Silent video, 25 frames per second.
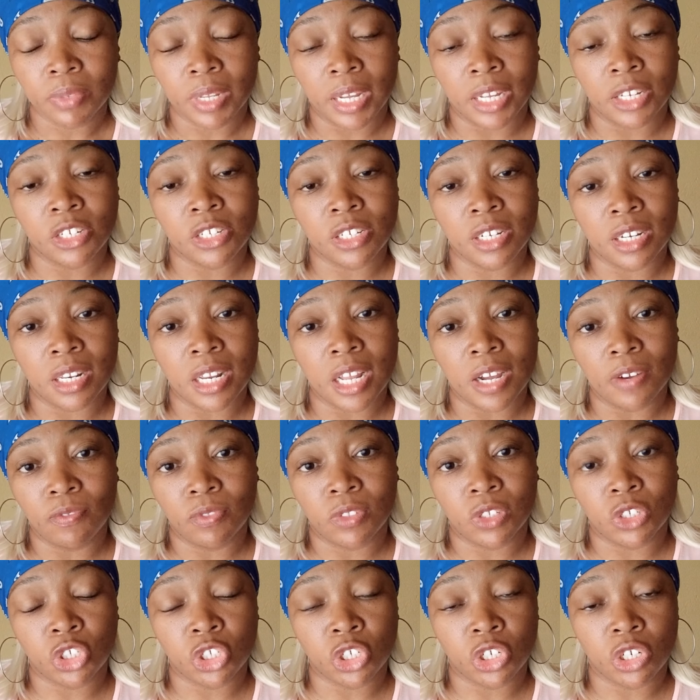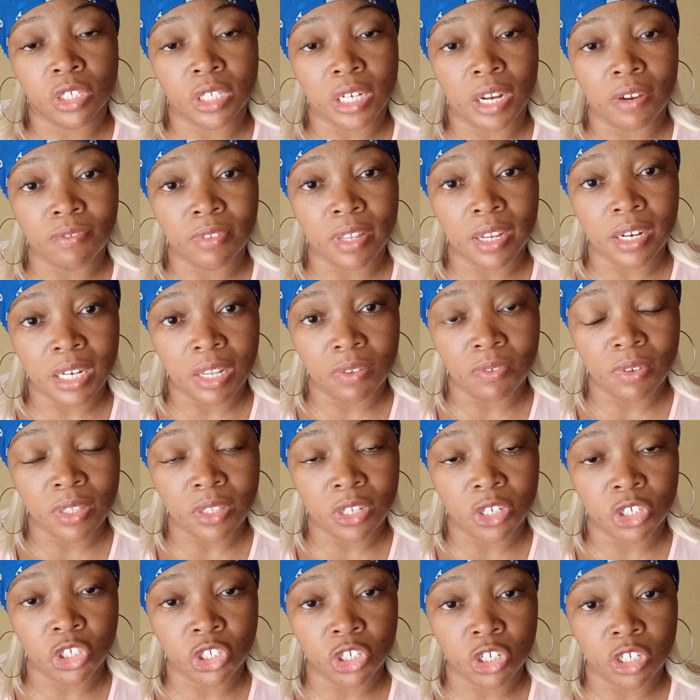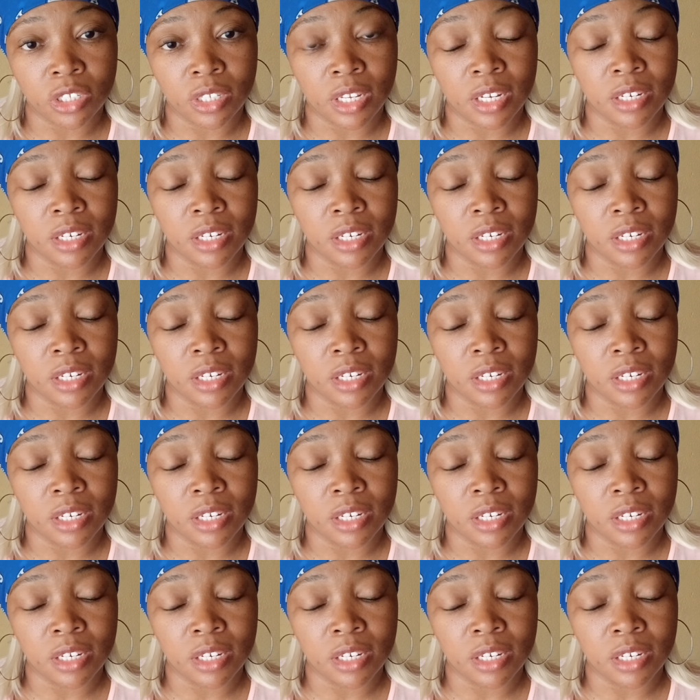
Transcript: and she left the church. After leaving the church,